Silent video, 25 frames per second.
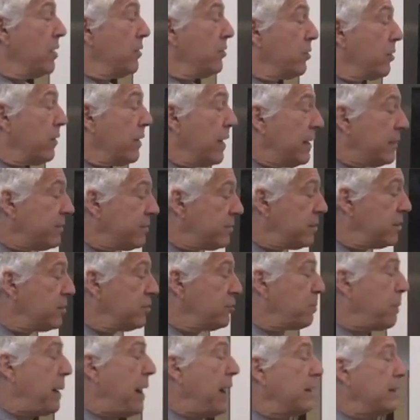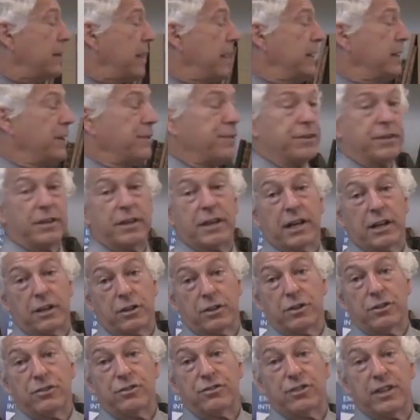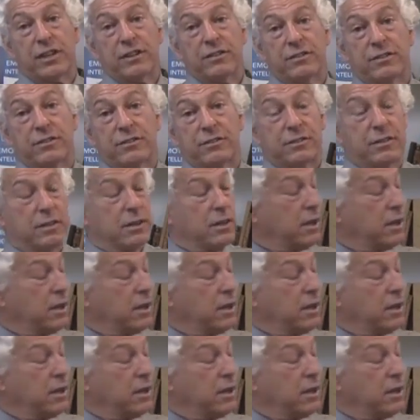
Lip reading: So that's the spotlight. I think you got a good sense